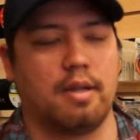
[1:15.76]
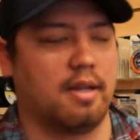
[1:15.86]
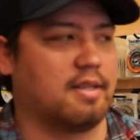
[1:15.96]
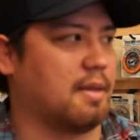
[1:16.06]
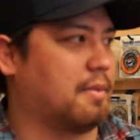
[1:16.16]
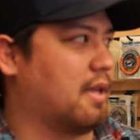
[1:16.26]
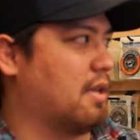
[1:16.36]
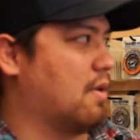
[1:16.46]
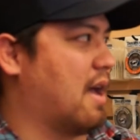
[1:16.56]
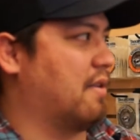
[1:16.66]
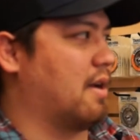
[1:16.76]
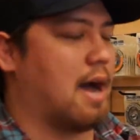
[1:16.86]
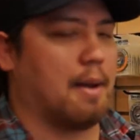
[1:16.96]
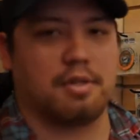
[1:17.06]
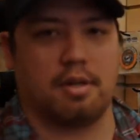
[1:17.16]
It's something that you have an
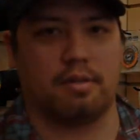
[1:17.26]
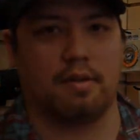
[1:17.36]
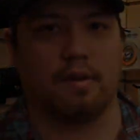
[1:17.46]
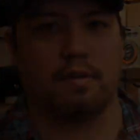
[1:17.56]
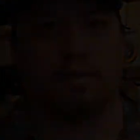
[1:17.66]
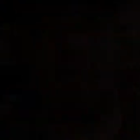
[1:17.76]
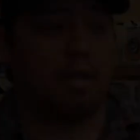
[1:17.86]
option to turn to.